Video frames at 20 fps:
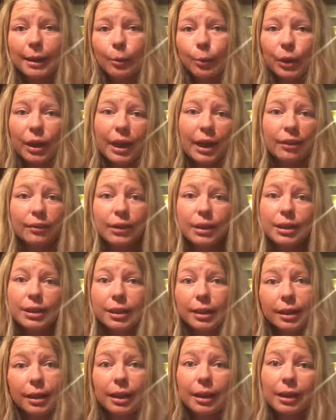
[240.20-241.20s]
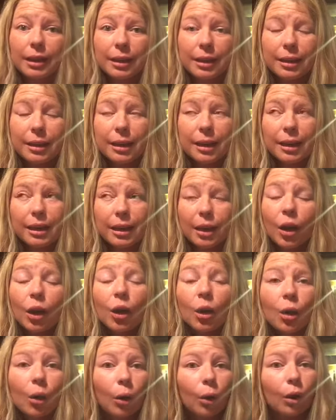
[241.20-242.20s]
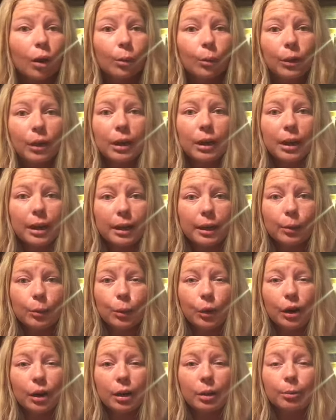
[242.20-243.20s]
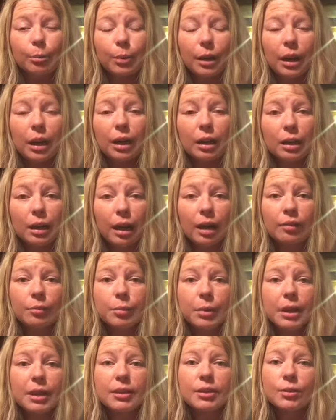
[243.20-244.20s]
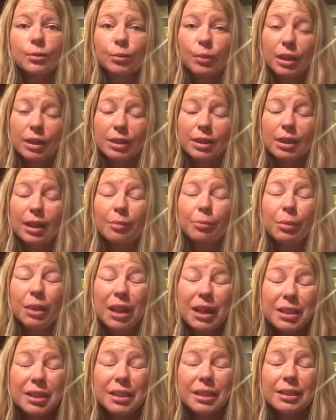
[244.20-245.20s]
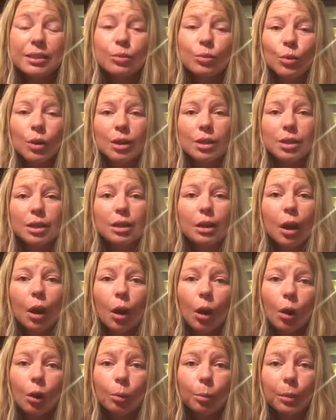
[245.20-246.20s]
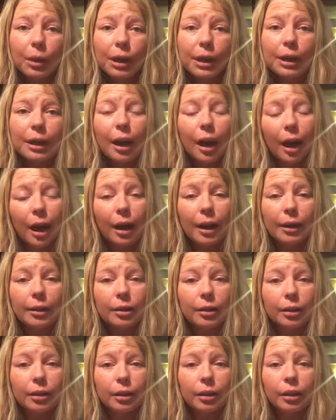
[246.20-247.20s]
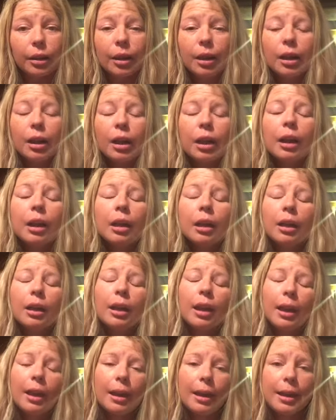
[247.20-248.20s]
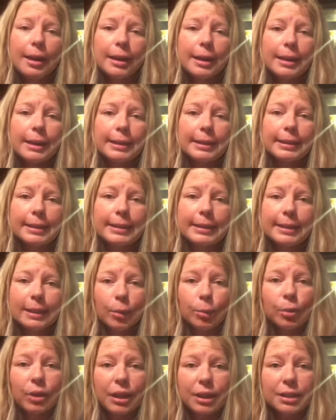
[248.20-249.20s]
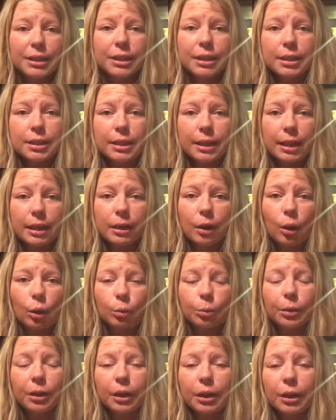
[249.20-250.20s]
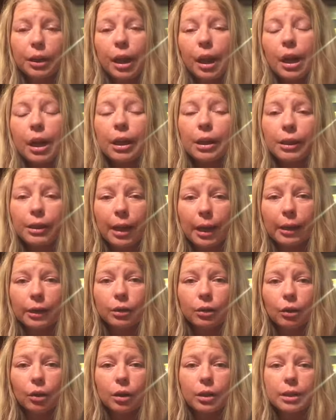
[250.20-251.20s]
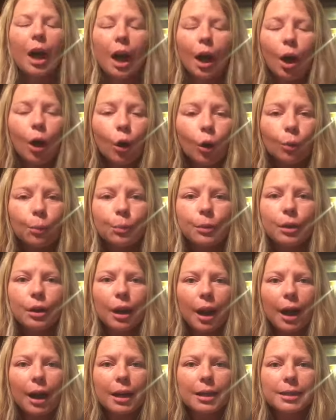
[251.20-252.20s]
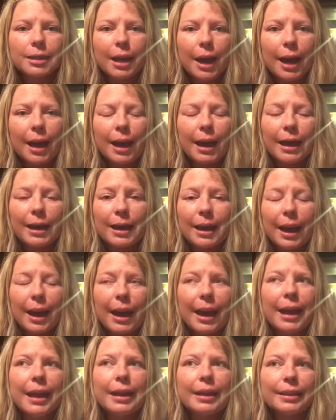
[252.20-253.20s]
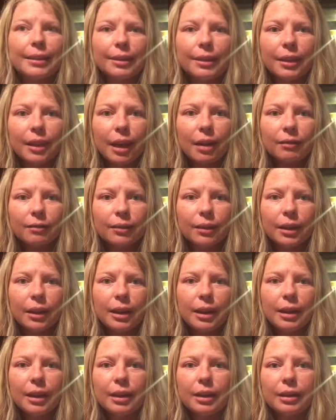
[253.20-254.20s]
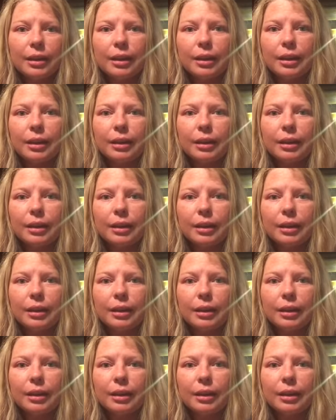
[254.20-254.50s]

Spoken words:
and we haven't did anything or went anywhere, but a lot of places wasn't open either. And some places did open later on. I hope you guys had a lovely,